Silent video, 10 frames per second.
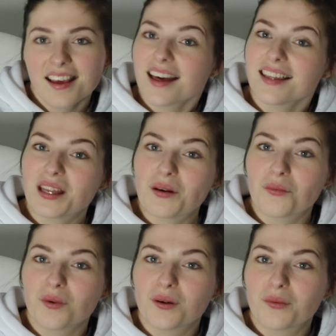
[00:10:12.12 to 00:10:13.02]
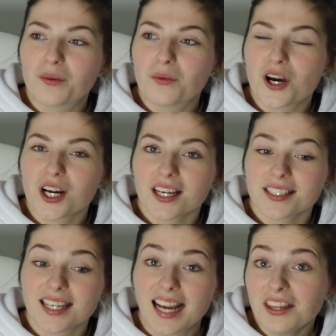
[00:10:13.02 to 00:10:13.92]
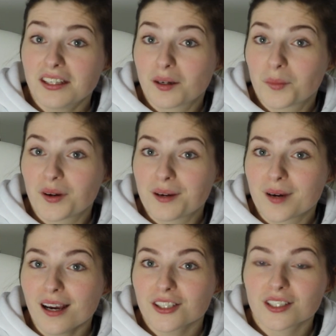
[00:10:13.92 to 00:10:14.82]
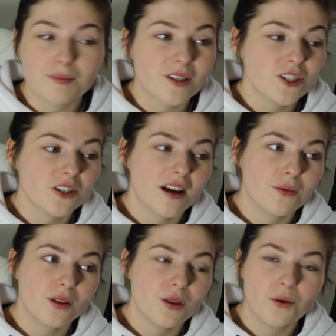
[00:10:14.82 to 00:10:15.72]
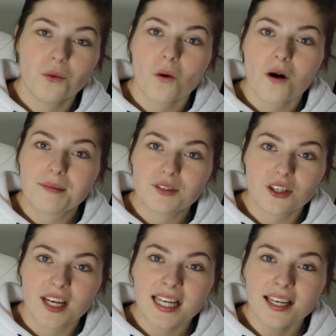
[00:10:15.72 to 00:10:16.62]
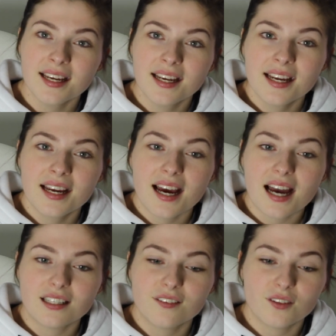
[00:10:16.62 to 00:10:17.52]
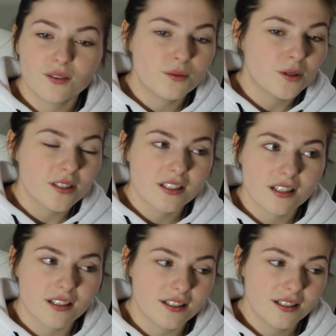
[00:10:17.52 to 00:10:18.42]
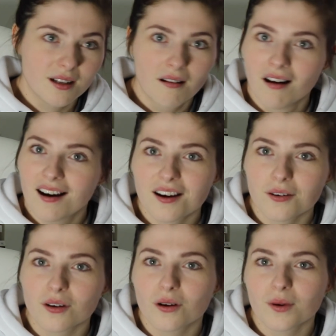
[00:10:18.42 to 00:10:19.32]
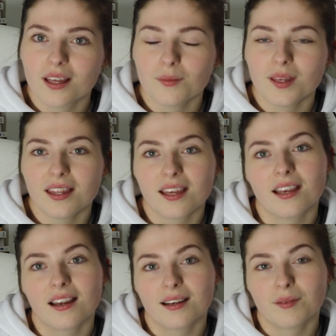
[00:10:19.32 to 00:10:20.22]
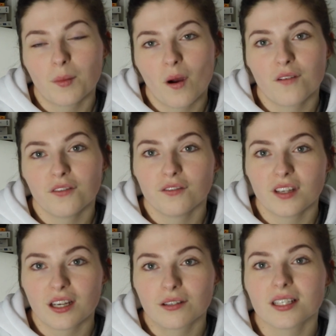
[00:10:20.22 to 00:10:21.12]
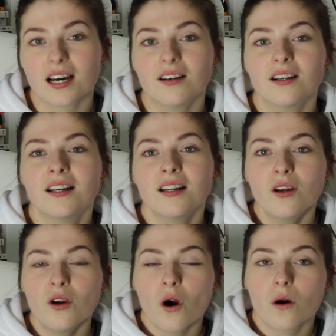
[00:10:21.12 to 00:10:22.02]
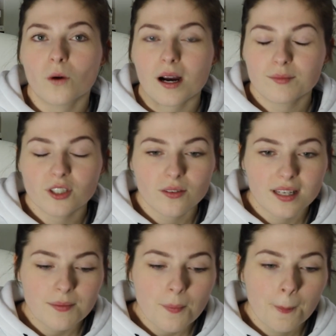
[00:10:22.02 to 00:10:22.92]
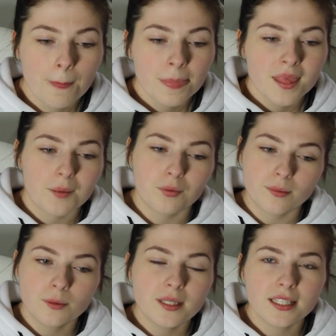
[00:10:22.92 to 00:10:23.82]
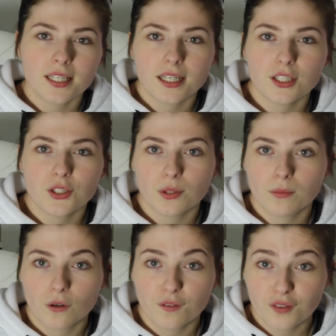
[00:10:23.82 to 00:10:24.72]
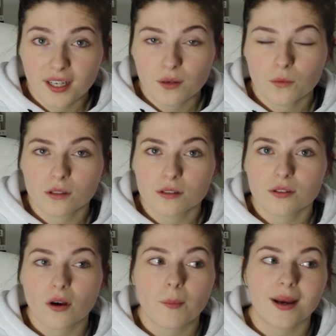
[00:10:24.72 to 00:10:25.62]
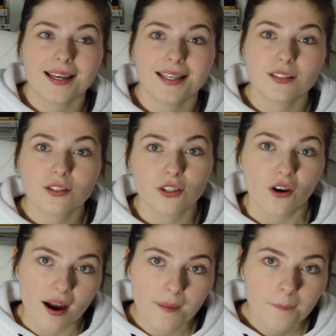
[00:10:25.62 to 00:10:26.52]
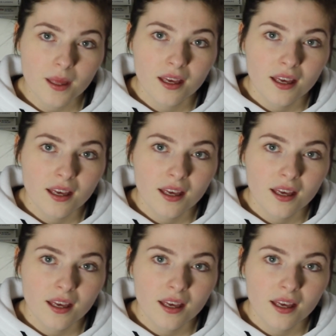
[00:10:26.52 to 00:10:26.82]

and then we will work together pretty much, because I'm going to share with you what I'm doing. And if you want to go along with me, then I am going to put a few videos out on what I'm doing. I'm probably going to do more frequent ones on my Instagram,